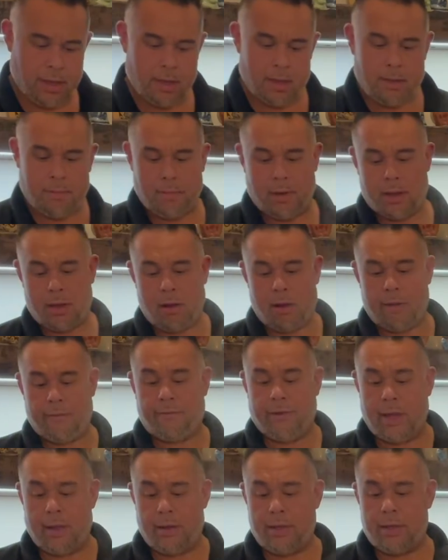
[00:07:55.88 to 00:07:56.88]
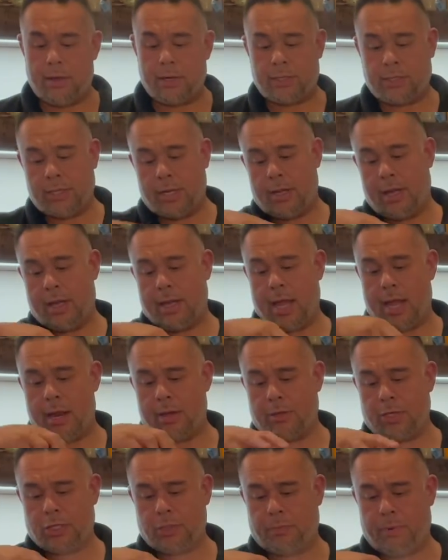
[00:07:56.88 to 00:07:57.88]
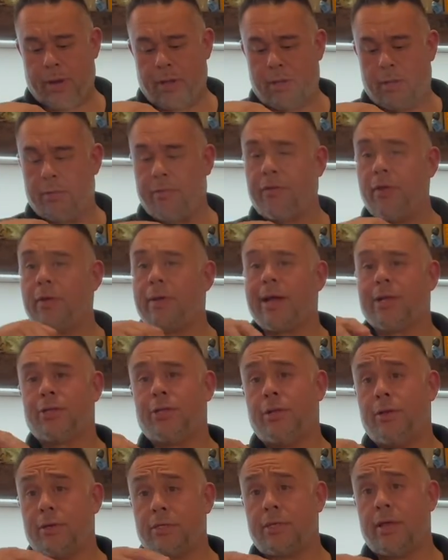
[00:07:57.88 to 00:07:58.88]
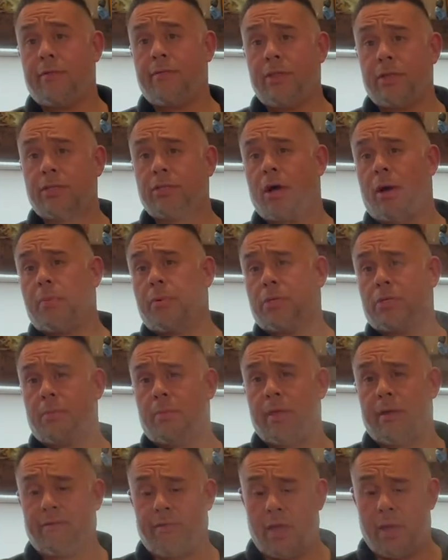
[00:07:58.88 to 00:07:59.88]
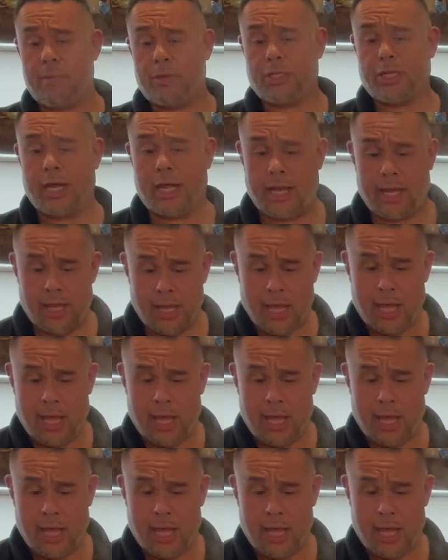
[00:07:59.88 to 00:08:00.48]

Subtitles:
My cauliflower yolk sung. Again, I've just sprinkled a few cashew nuts over the top of some of that vermicelli,